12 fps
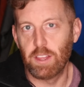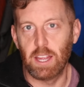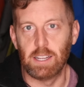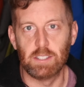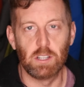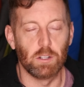
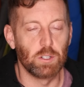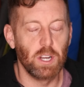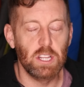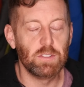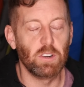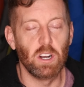things. It'll
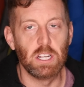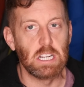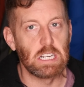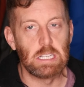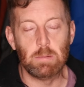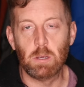transfer onto
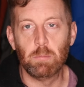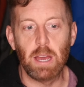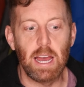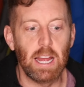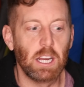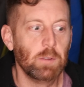your sleeping
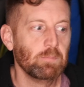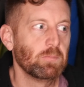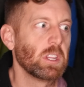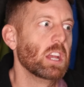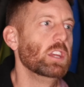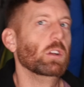bag.
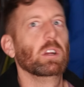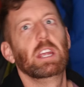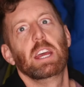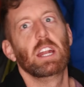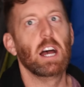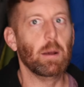You'll
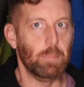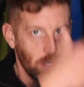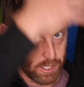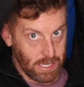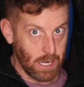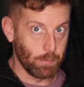get up and
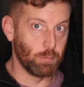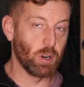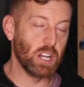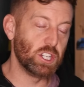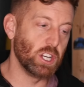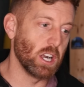you'll kind of
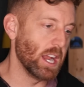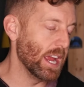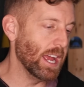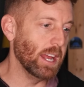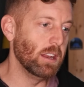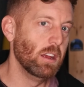brush your
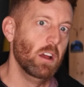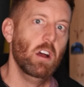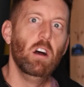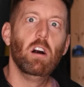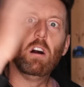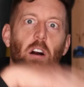head
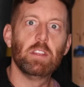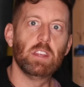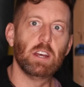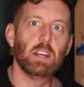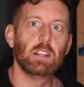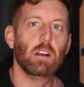on
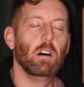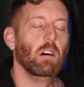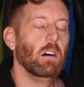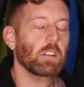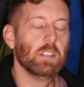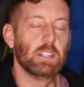
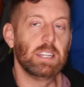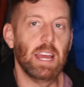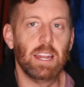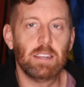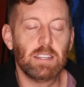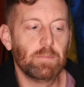the
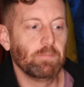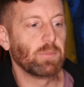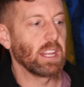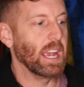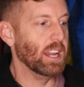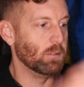tent
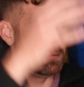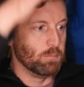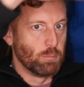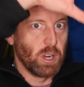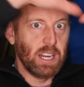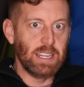and
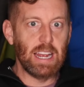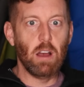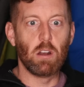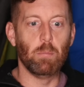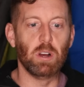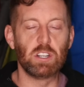bring
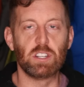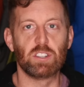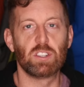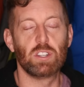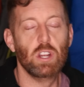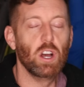down a bunch of
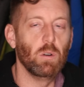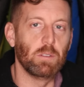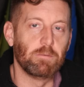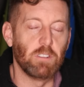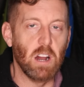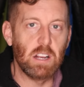snow
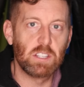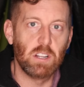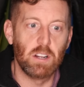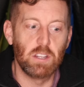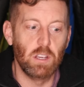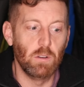and frost
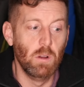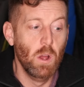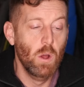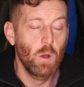on you,